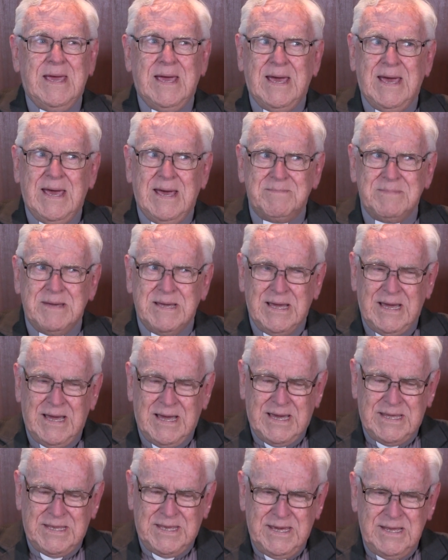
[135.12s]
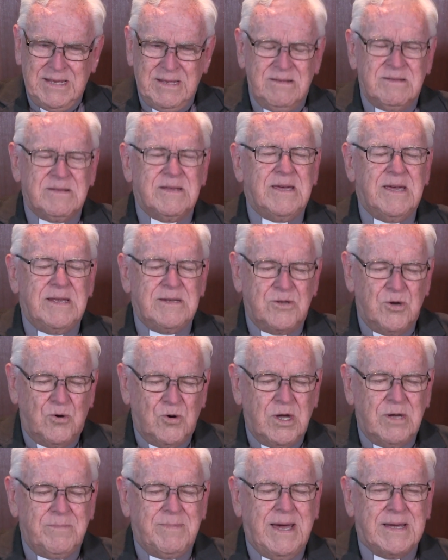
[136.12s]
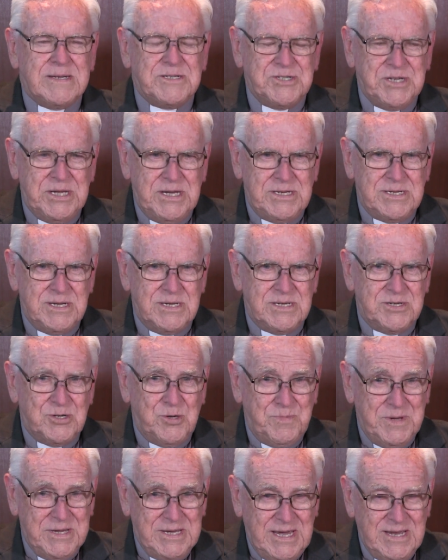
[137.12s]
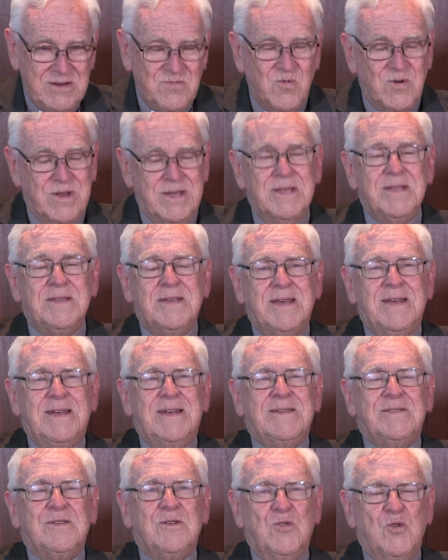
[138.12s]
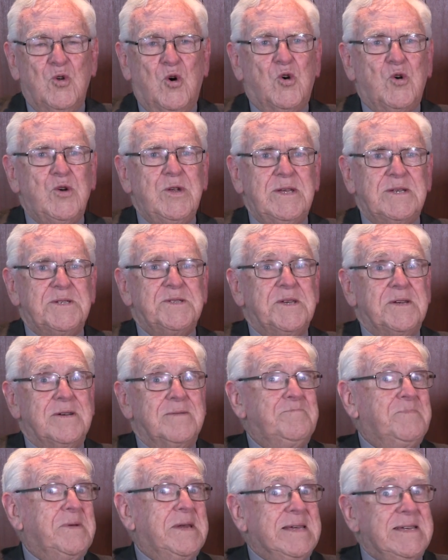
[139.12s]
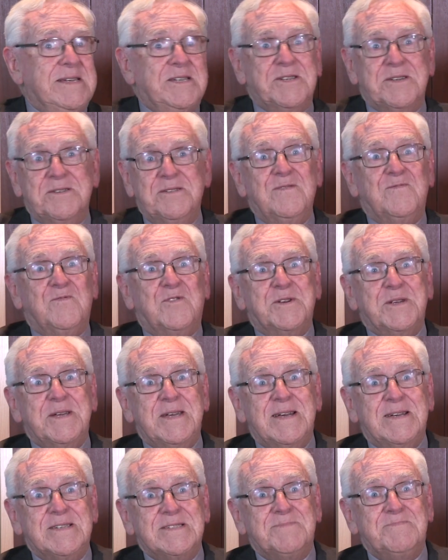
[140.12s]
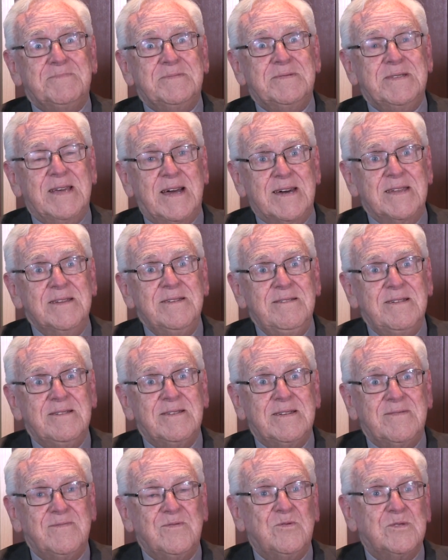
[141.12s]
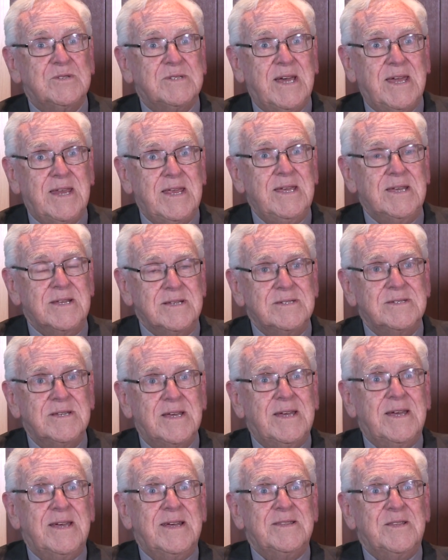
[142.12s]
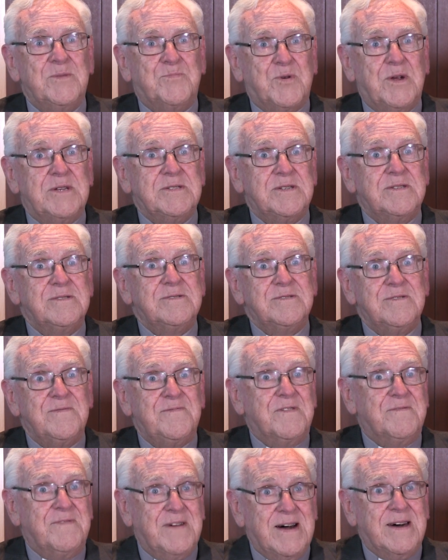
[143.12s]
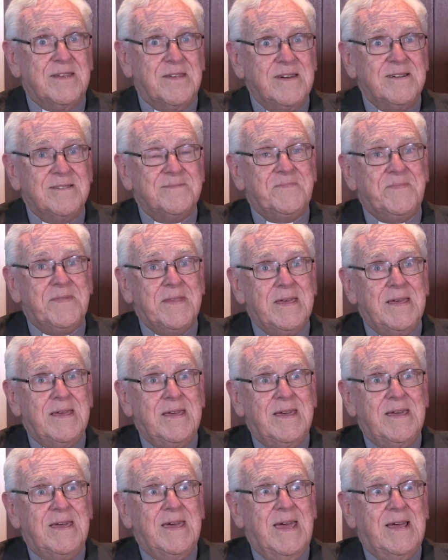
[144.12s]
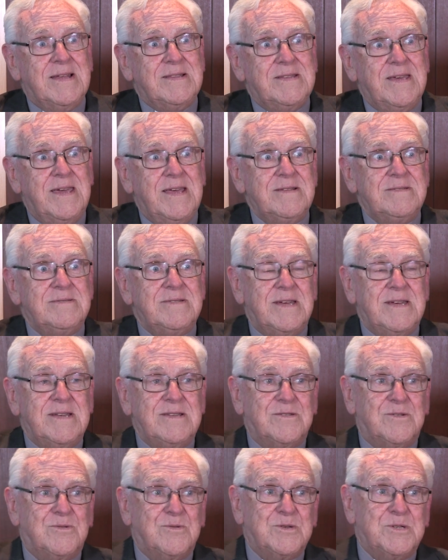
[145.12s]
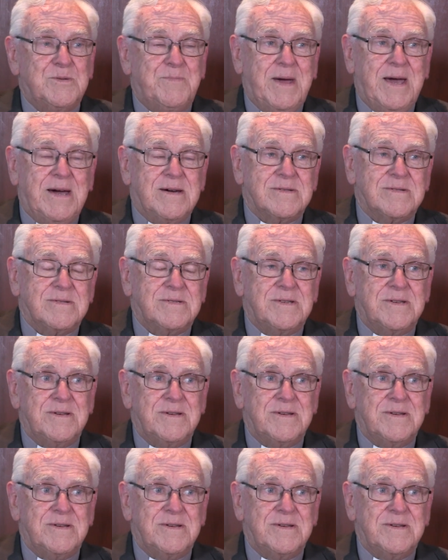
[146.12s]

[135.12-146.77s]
I think in talking about Jesus to begin with, the glory is the completion of what he has done, and of course that is the presence of the Father. And then he talks about